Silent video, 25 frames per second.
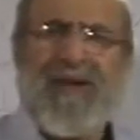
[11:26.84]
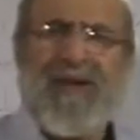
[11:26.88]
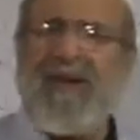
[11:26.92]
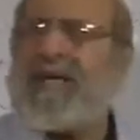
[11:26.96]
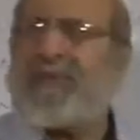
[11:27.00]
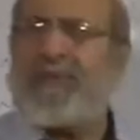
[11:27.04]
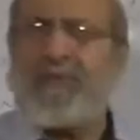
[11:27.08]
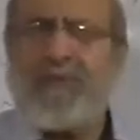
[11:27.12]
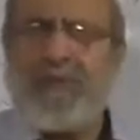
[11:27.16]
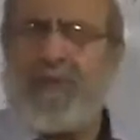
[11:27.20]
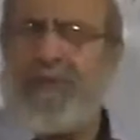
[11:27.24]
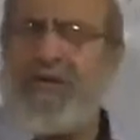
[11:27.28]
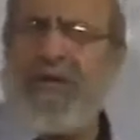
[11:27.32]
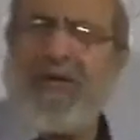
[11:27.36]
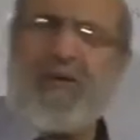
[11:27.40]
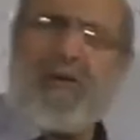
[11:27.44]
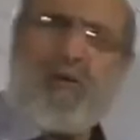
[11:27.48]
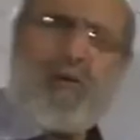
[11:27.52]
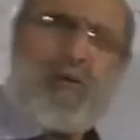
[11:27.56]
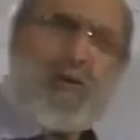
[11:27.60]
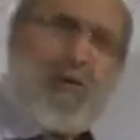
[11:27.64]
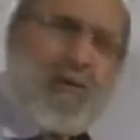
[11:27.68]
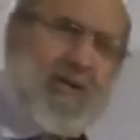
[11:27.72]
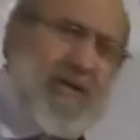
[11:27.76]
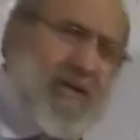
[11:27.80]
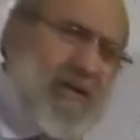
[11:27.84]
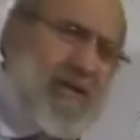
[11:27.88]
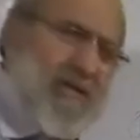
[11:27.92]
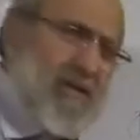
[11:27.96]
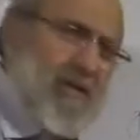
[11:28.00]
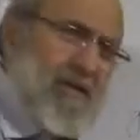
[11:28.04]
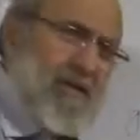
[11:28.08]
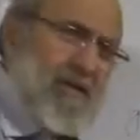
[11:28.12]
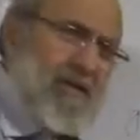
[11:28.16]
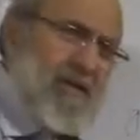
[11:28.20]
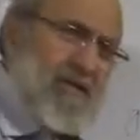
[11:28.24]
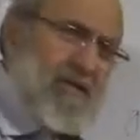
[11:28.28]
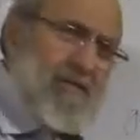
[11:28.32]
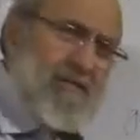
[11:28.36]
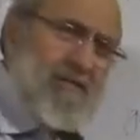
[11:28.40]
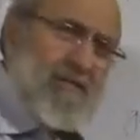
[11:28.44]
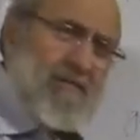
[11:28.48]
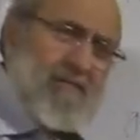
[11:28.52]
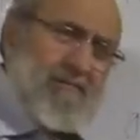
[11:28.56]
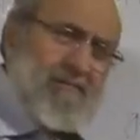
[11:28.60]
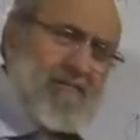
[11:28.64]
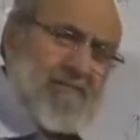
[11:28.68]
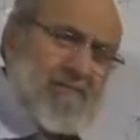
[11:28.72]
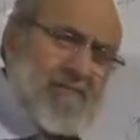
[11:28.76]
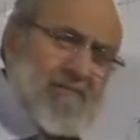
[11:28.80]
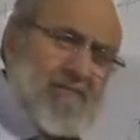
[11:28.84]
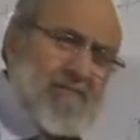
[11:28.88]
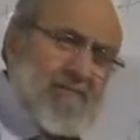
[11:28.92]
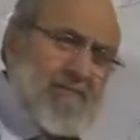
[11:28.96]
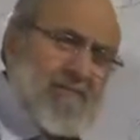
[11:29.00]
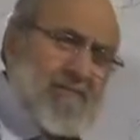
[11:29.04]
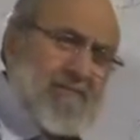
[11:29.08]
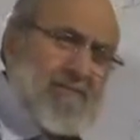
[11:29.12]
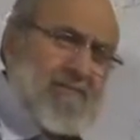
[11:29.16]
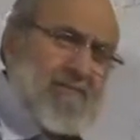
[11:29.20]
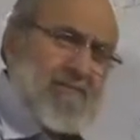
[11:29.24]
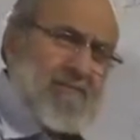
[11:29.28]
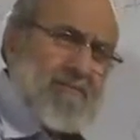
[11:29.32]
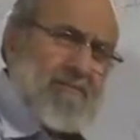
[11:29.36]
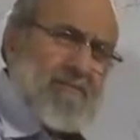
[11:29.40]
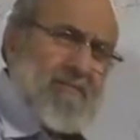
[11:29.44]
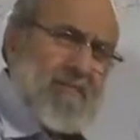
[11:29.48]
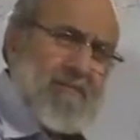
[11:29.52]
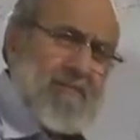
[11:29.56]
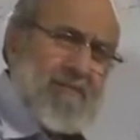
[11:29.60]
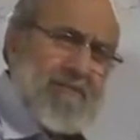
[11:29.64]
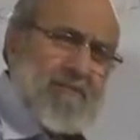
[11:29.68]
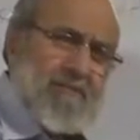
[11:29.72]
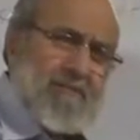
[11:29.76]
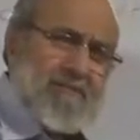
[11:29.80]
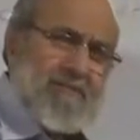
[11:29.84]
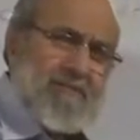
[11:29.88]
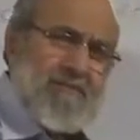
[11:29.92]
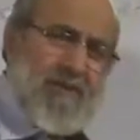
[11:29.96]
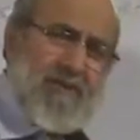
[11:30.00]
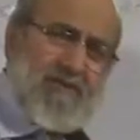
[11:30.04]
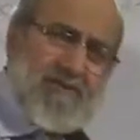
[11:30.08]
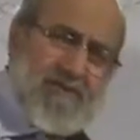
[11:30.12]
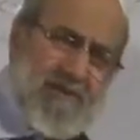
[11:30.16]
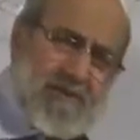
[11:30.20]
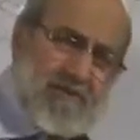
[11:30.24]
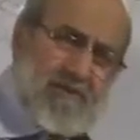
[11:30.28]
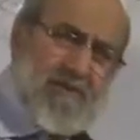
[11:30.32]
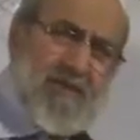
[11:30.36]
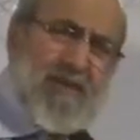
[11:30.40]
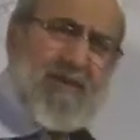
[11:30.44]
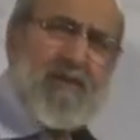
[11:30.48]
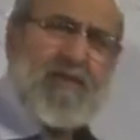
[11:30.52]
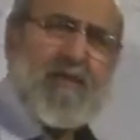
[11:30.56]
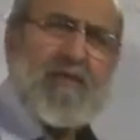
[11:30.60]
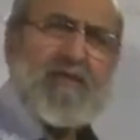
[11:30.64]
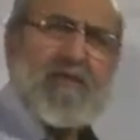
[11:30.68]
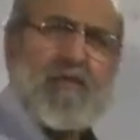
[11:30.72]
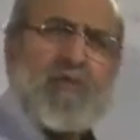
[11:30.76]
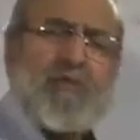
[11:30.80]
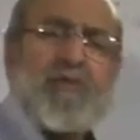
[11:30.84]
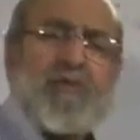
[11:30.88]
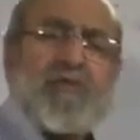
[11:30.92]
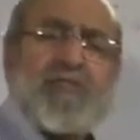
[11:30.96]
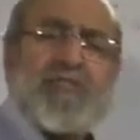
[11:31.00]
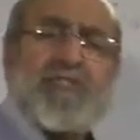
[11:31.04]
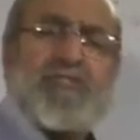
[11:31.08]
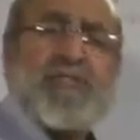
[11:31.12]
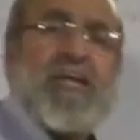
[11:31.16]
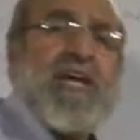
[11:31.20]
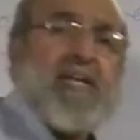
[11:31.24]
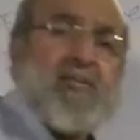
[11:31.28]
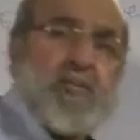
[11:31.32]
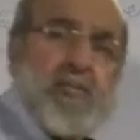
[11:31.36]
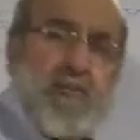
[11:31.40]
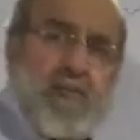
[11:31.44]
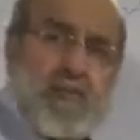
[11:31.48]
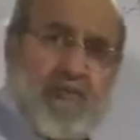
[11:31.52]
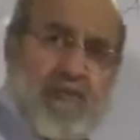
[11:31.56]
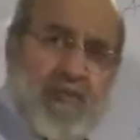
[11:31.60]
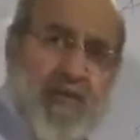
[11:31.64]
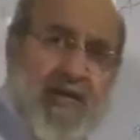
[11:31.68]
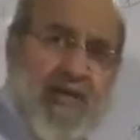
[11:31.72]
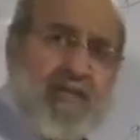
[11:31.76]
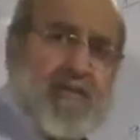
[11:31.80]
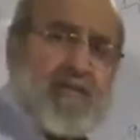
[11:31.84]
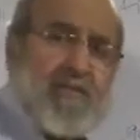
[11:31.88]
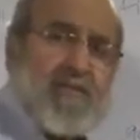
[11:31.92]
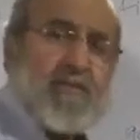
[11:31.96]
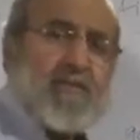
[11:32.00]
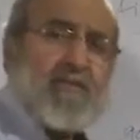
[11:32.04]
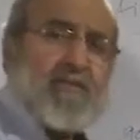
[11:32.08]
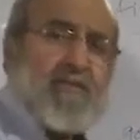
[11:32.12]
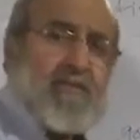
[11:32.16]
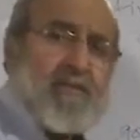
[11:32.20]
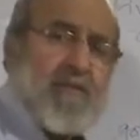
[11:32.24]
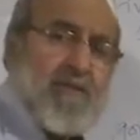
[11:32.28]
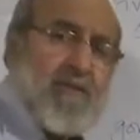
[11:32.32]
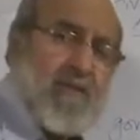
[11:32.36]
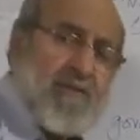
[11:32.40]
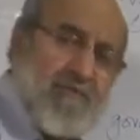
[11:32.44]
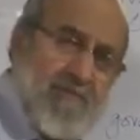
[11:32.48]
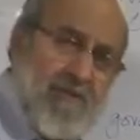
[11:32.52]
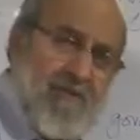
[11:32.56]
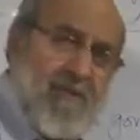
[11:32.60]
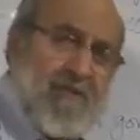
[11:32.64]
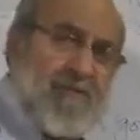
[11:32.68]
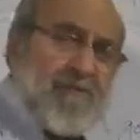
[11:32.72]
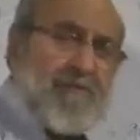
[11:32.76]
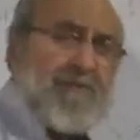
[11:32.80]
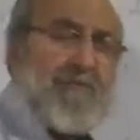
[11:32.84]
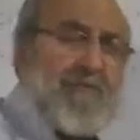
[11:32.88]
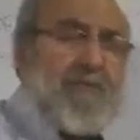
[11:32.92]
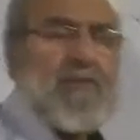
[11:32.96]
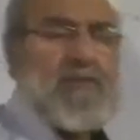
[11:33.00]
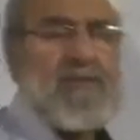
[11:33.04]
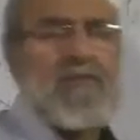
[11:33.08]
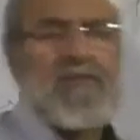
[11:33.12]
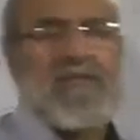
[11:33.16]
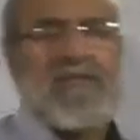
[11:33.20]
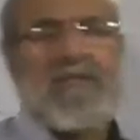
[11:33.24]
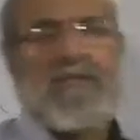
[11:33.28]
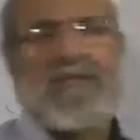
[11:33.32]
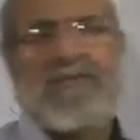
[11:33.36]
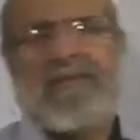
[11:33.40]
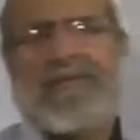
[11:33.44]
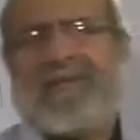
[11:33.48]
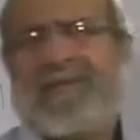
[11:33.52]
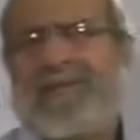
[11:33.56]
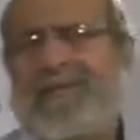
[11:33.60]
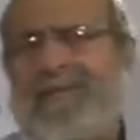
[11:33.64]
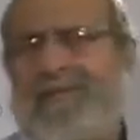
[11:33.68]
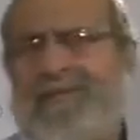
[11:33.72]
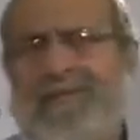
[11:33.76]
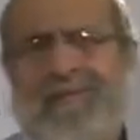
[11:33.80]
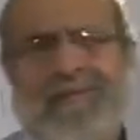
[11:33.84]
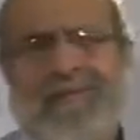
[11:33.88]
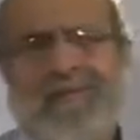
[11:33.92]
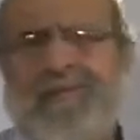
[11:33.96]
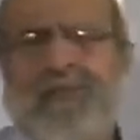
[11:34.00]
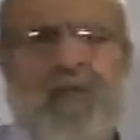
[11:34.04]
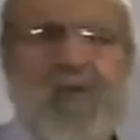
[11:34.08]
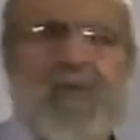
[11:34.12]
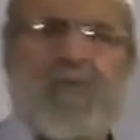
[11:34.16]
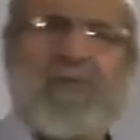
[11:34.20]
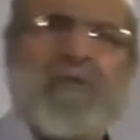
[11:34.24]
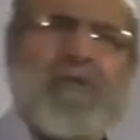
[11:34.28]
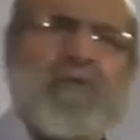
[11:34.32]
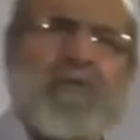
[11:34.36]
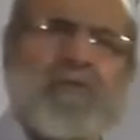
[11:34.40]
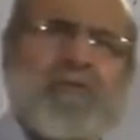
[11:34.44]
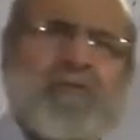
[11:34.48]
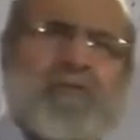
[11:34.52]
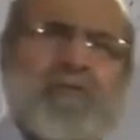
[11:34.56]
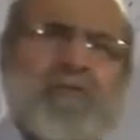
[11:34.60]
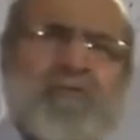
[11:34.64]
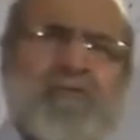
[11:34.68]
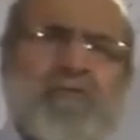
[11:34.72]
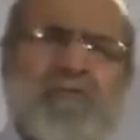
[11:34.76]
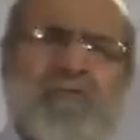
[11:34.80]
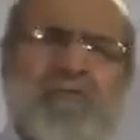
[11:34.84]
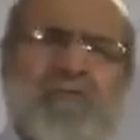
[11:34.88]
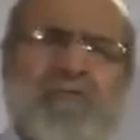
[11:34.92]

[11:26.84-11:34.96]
I am putting over here dhamma, which is in actual fact rafa, not because of